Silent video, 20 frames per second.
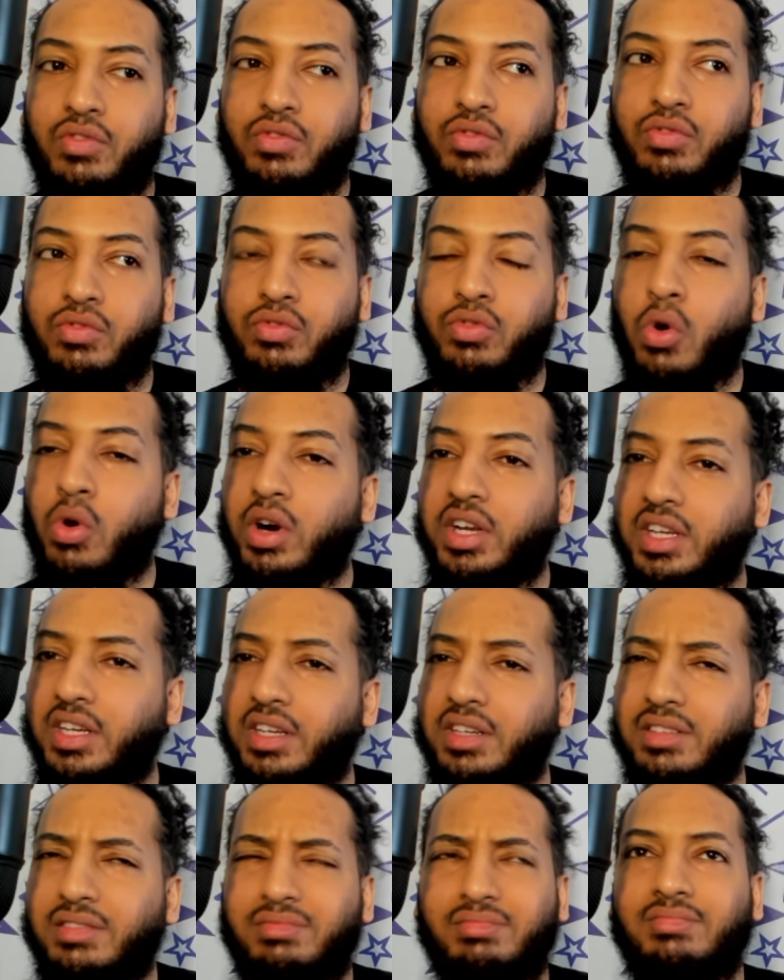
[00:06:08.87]
Voorhees.
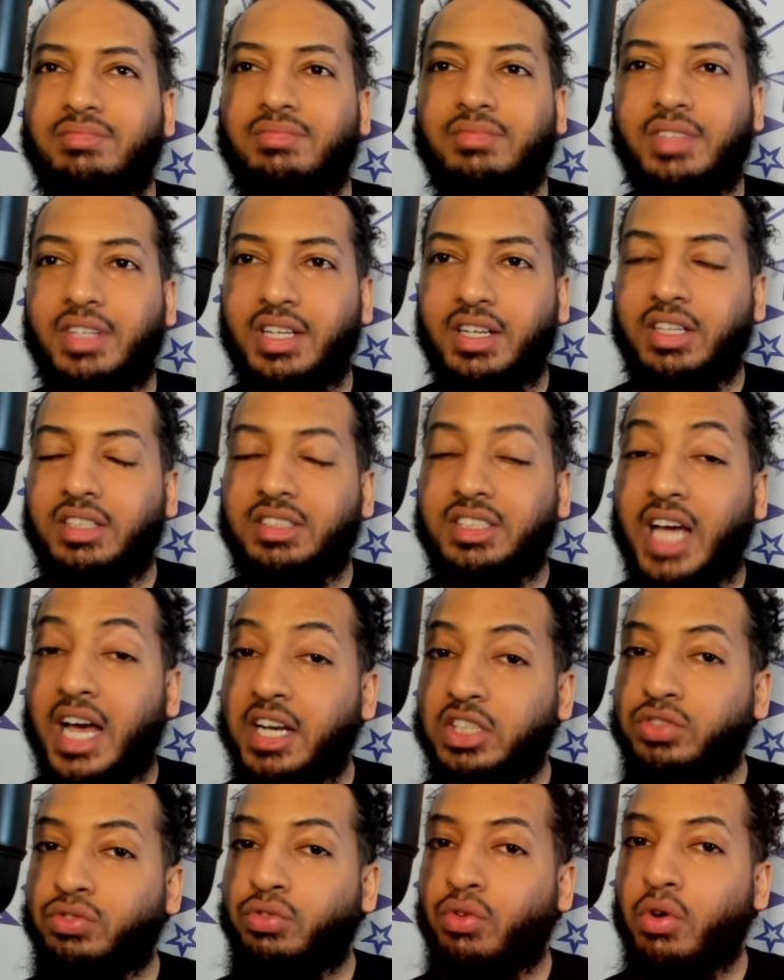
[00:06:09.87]

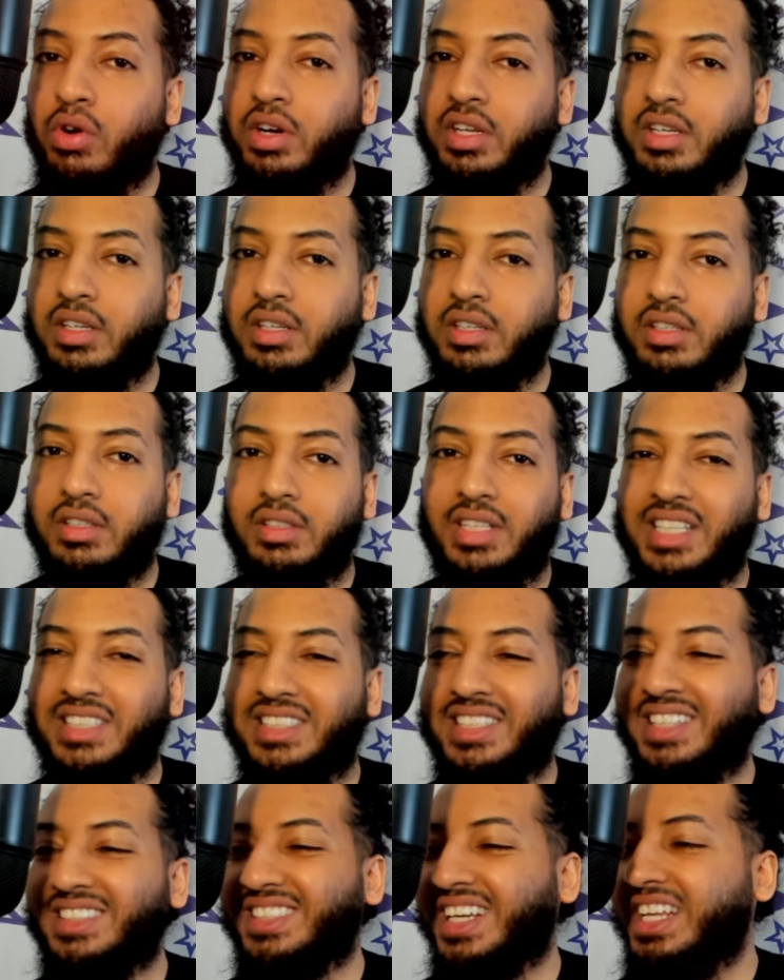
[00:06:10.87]
Titus Voorhees. That
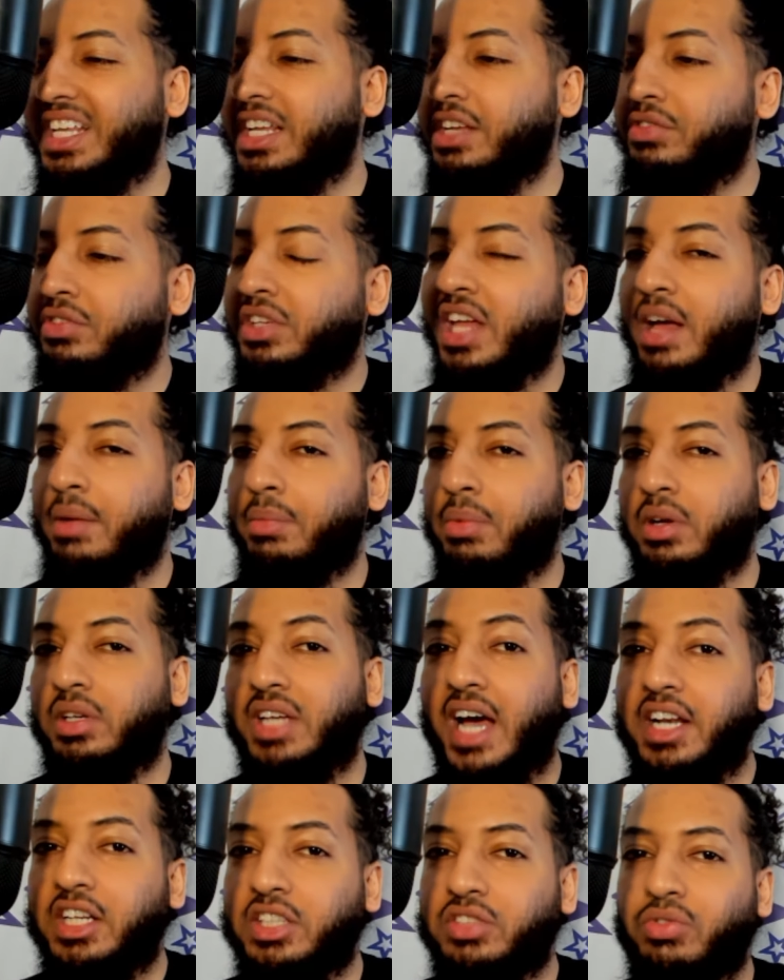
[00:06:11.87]
sounds like an evil name, but
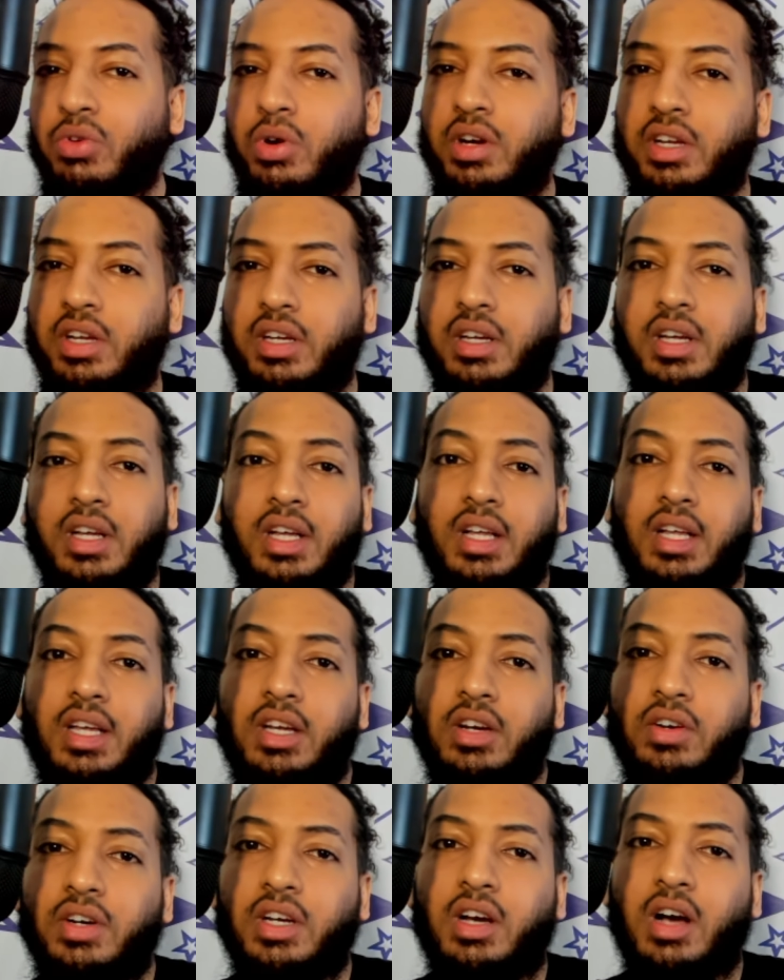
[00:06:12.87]
Titus Voorhees.
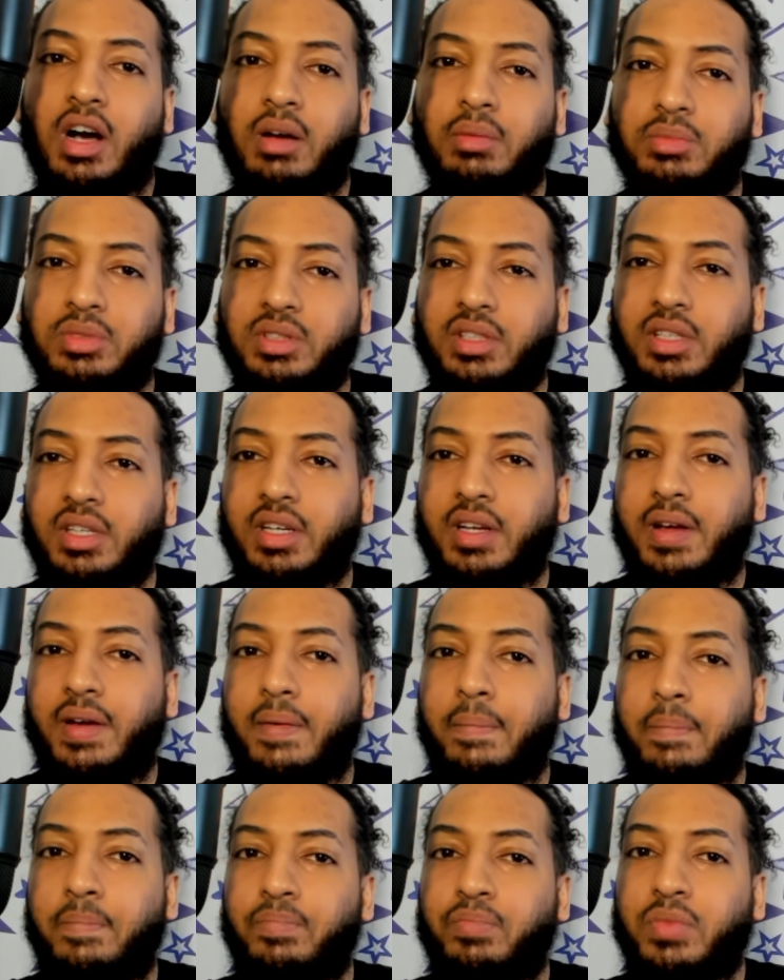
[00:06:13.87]
Here he comes.
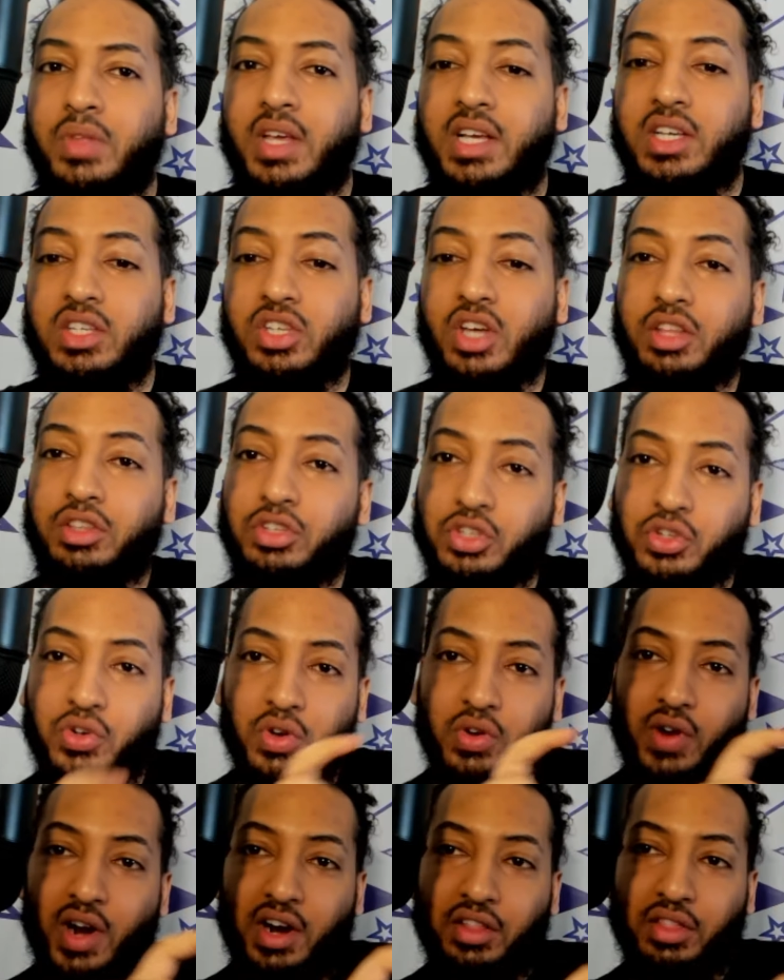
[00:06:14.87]
He's on the screen
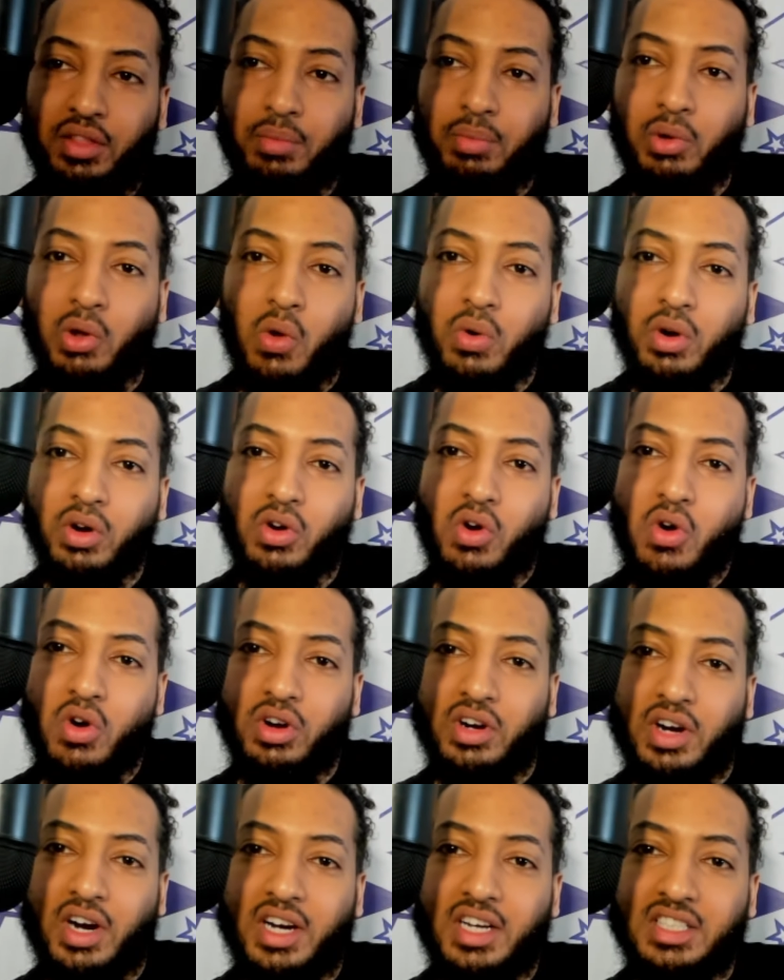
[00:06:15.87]
right on the lower
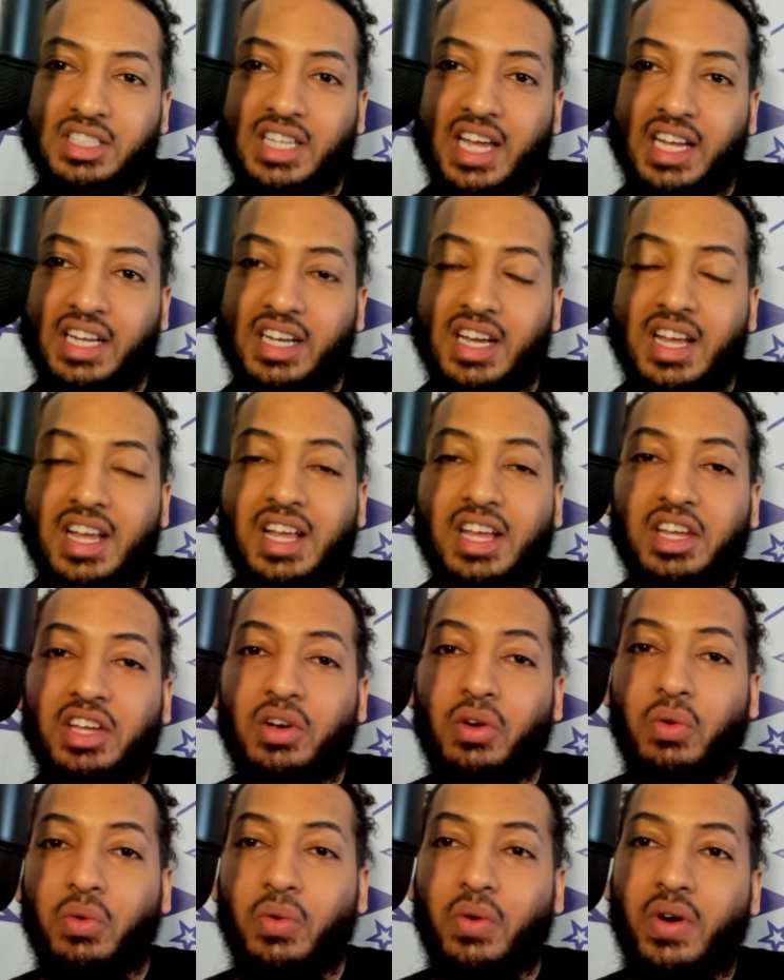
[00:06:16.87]
corner, and he's like,
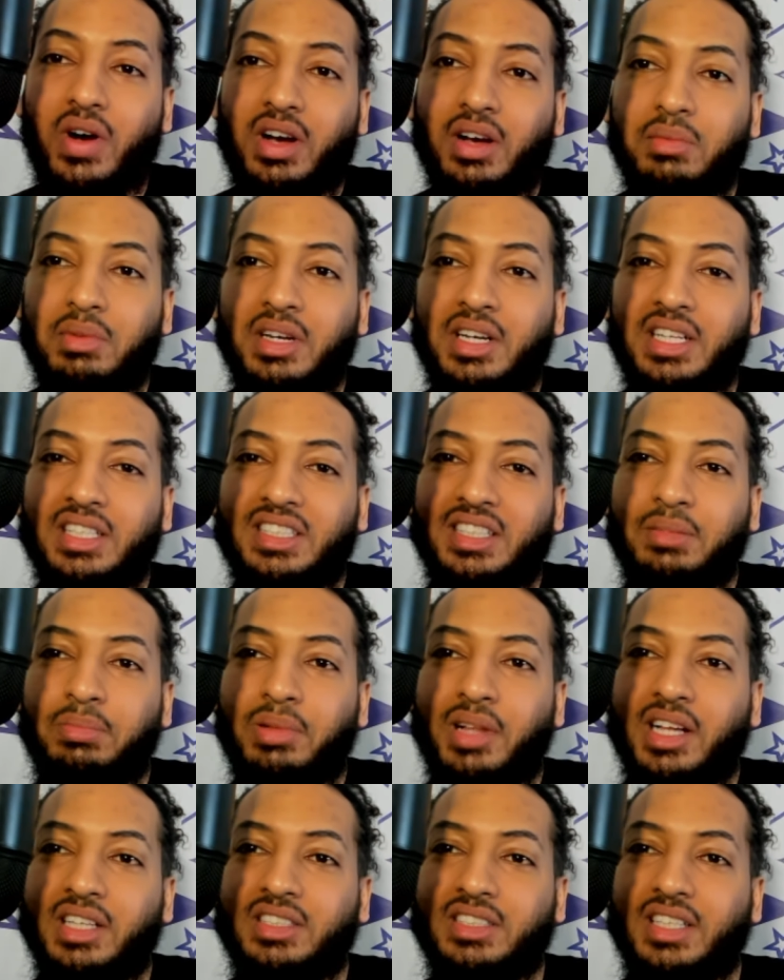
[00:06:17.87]
welcome to Disney
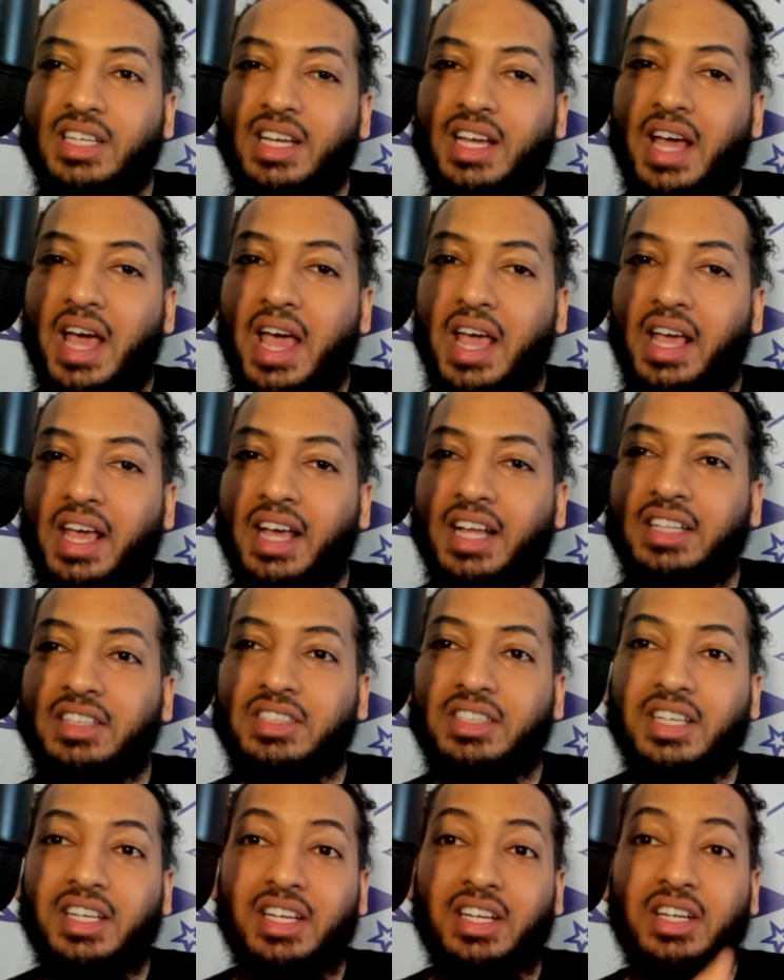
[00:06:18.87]
Plus. Hey,
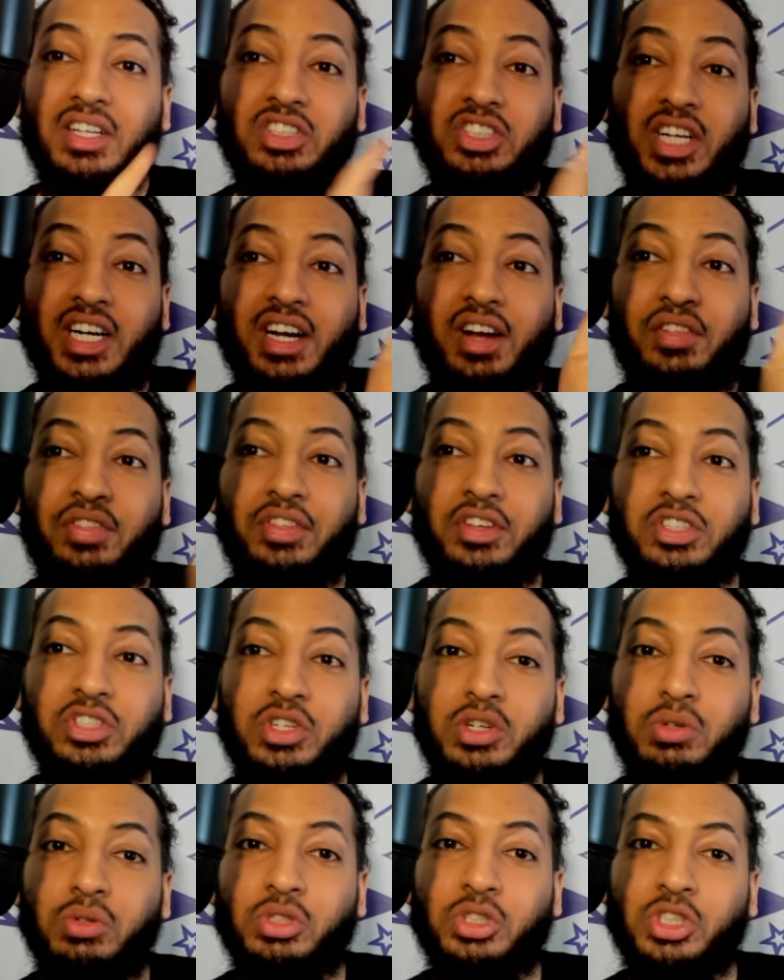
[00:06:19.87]
kids, check out this
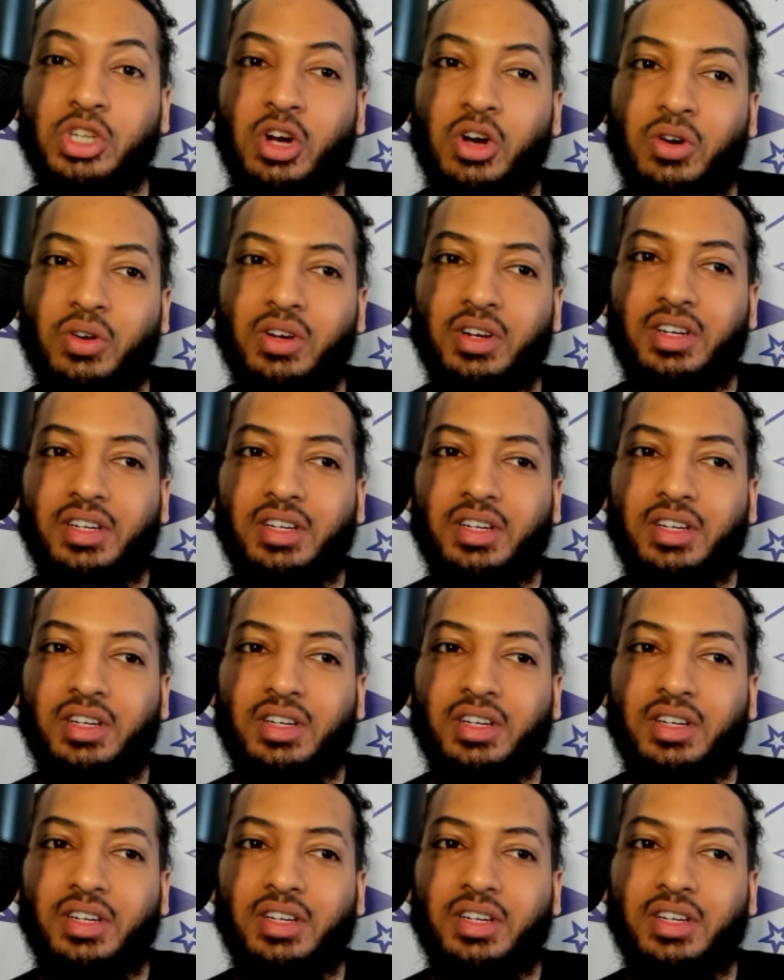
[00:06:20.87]
new show.